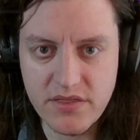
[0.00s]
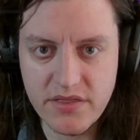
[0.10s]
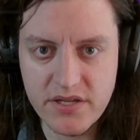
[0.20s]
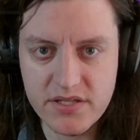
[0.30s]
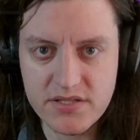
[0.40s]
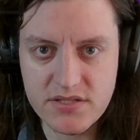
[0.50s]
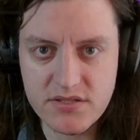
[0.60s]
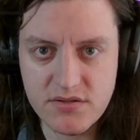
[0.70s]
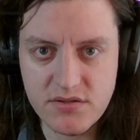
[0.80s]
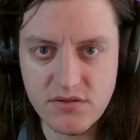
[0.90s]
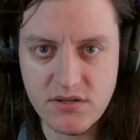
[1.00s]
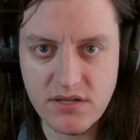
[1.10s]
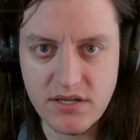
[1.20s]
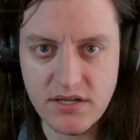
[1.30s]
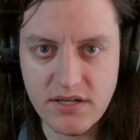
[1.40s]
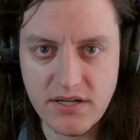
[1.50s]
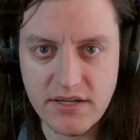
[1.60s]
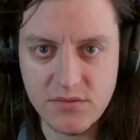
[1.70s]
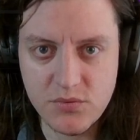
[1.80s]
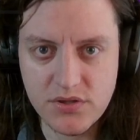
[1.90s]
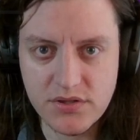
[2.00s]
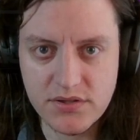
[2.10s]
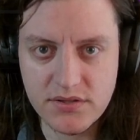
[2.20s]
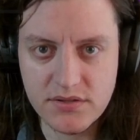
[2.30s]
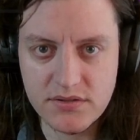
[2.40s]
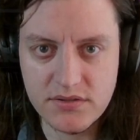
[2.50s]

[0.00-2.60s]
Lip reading: this. I will.